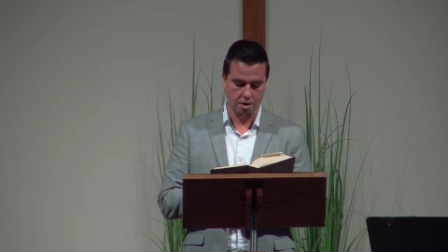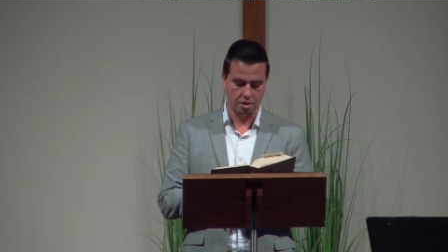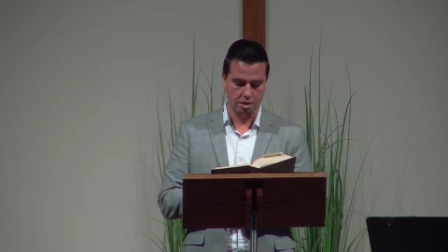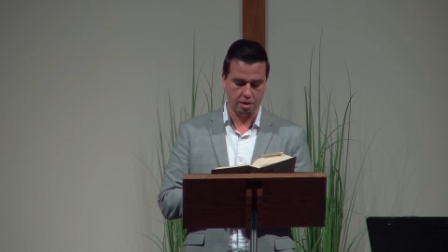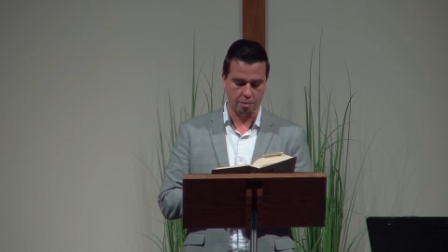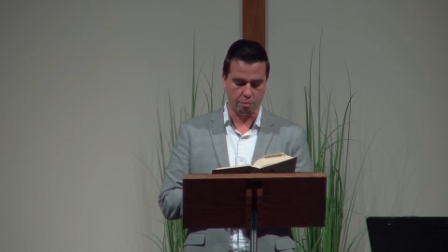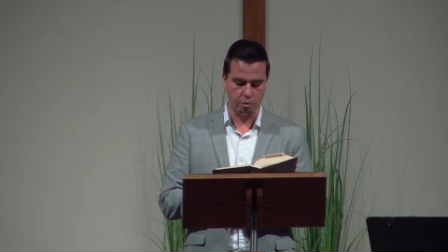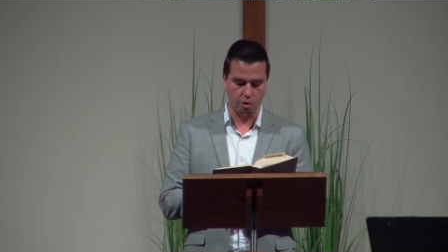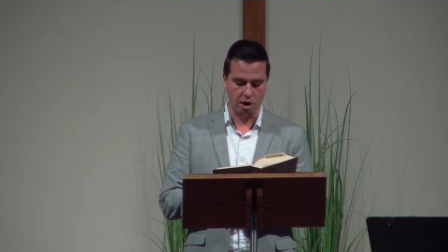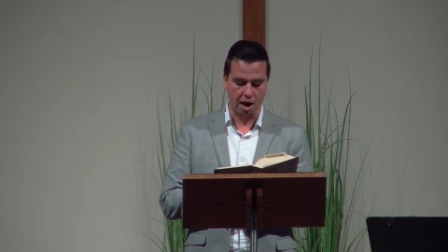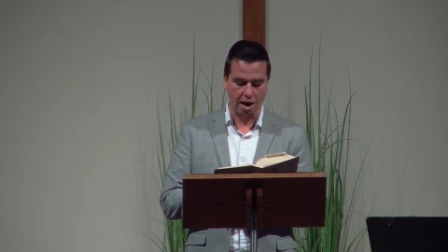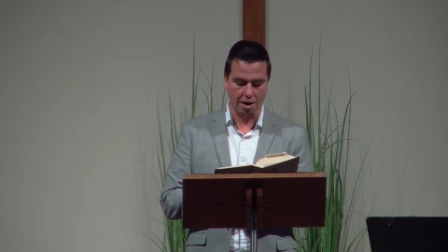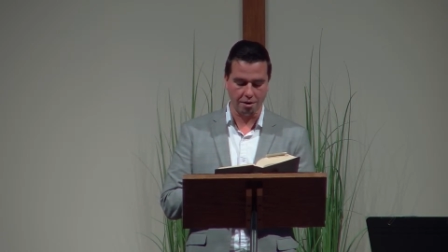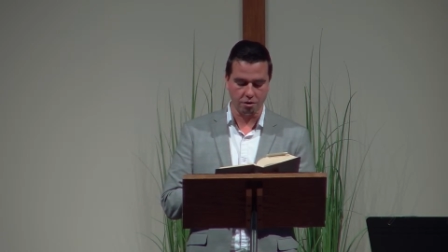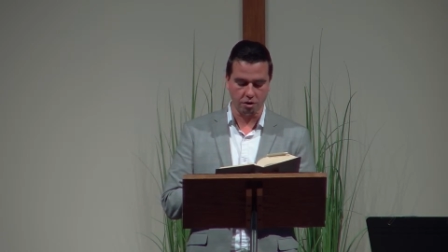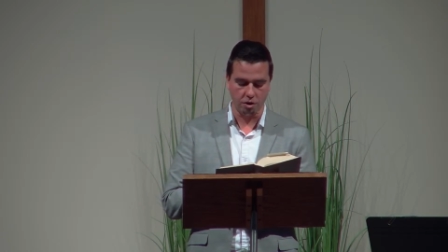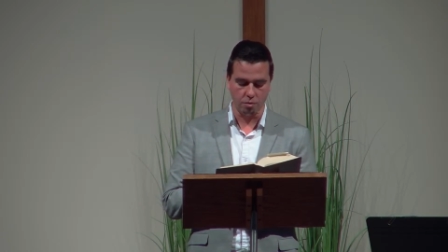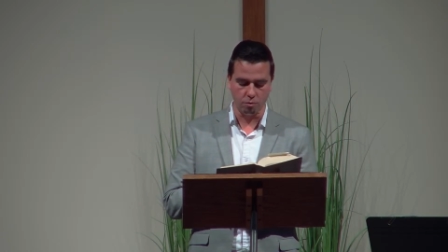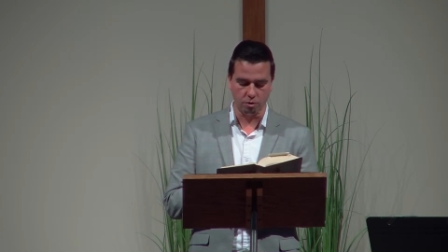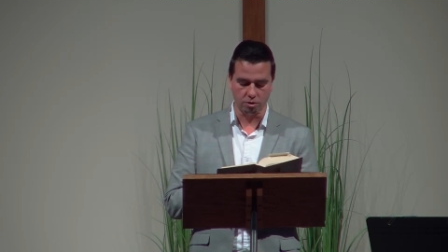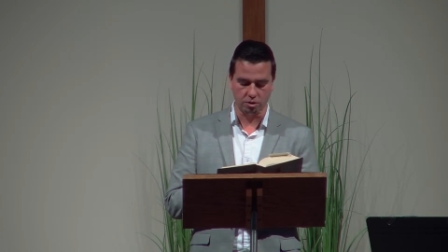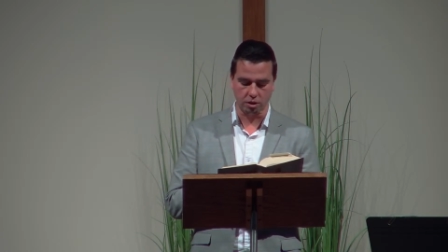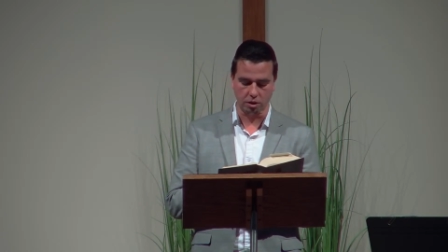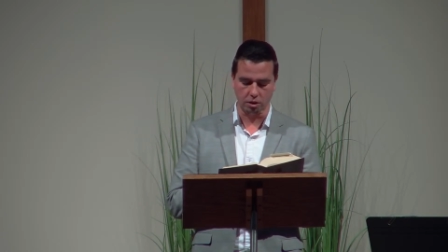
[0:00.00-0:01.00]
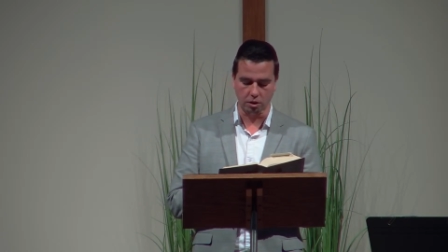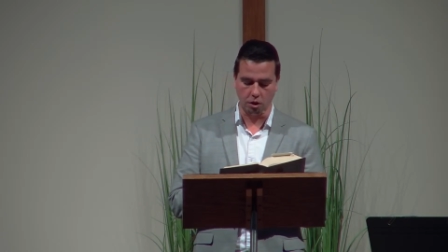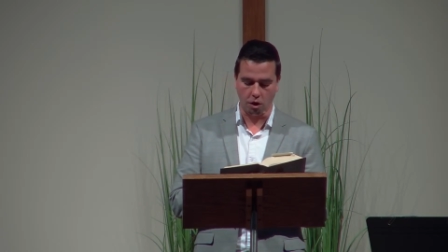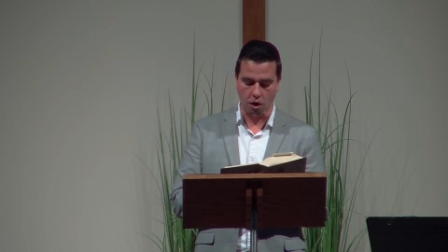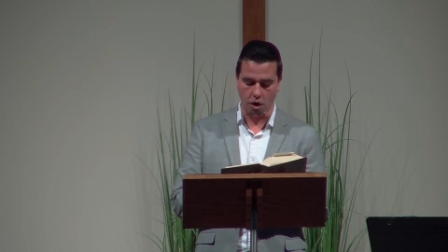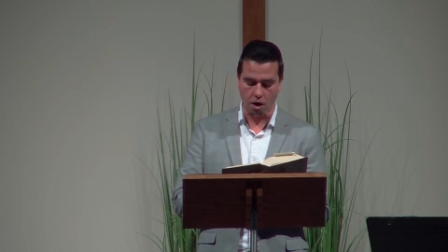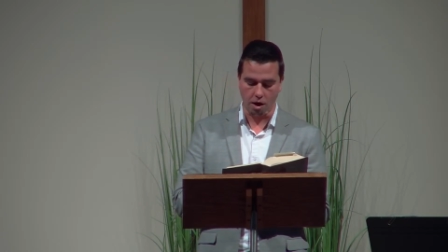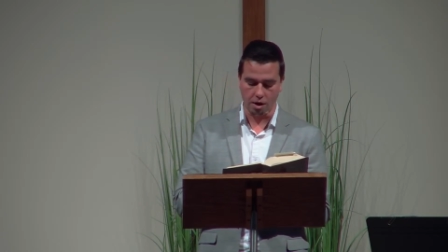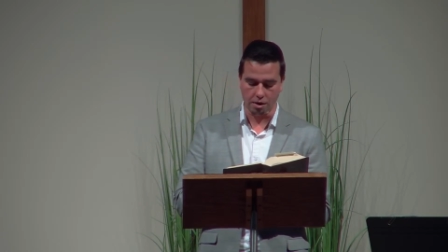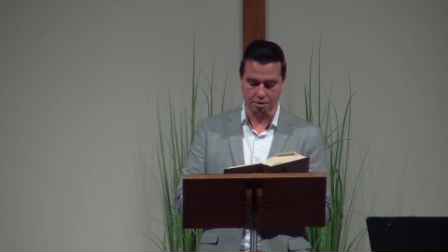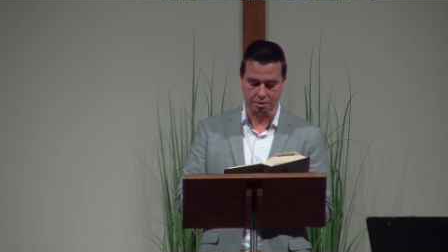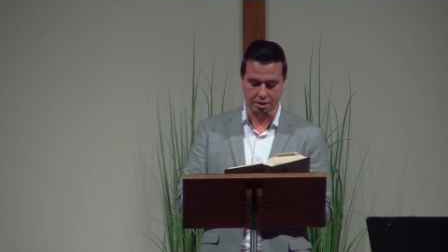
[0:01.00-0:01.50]
The bridegroom was a
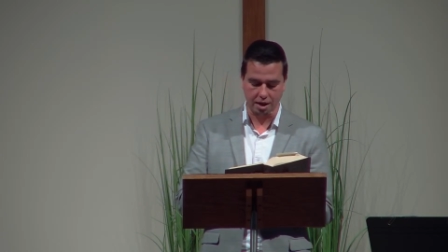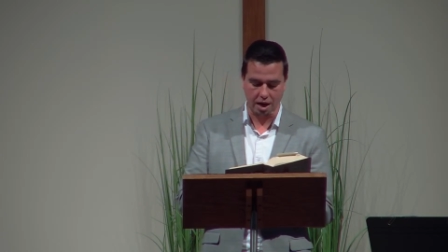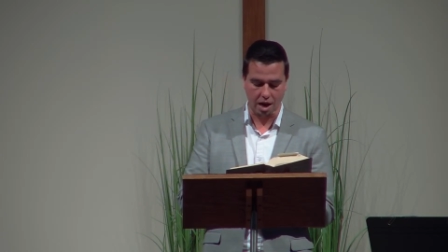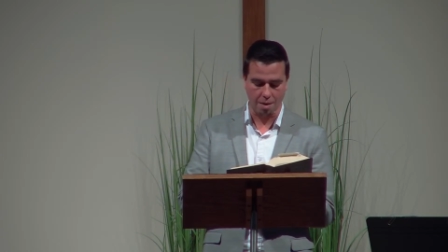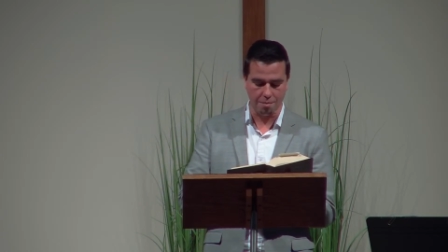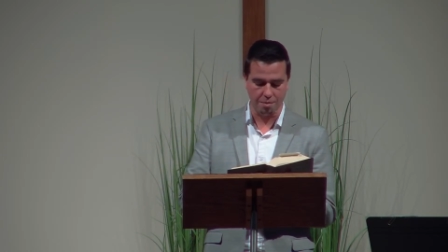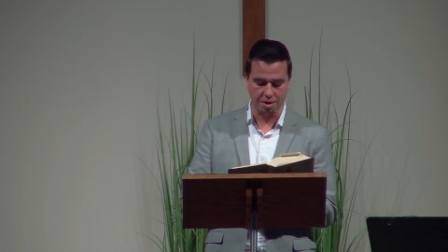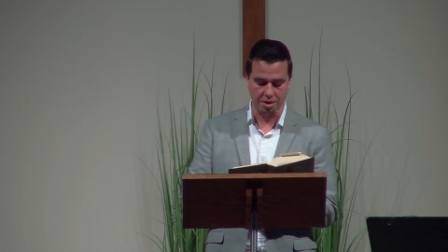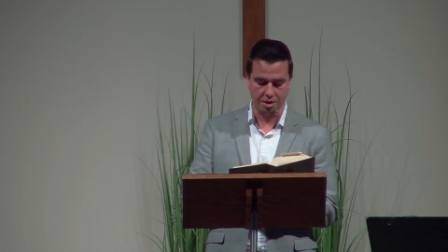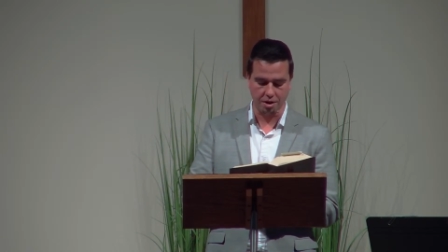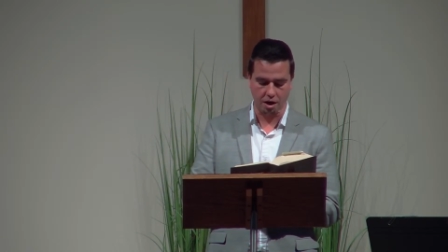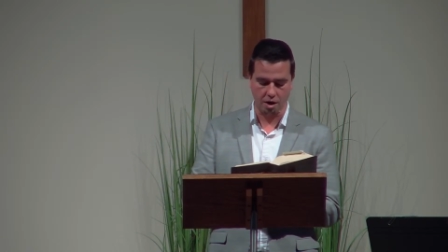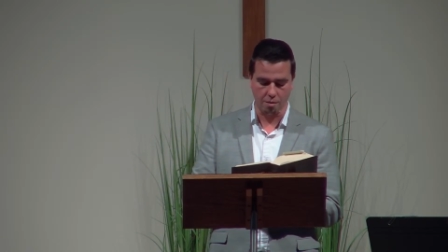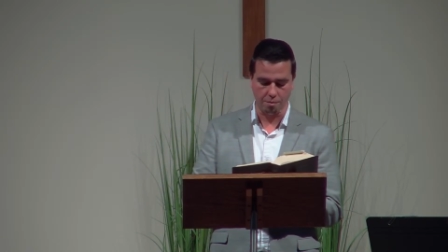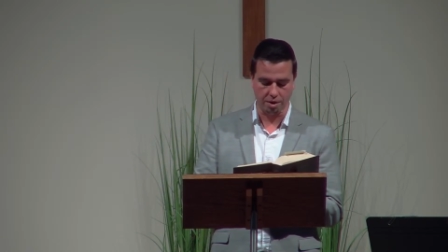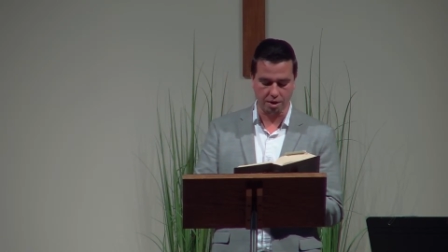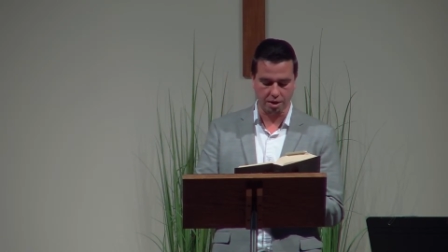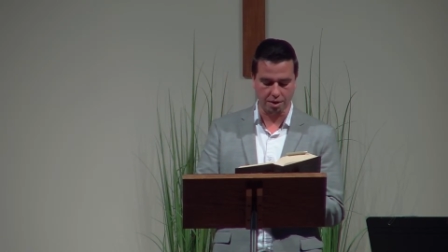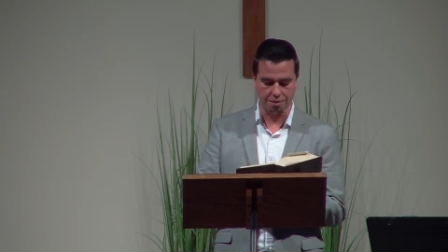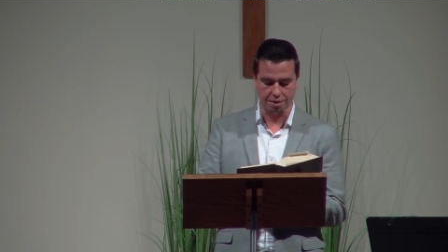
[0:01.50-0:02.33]
long time in coming,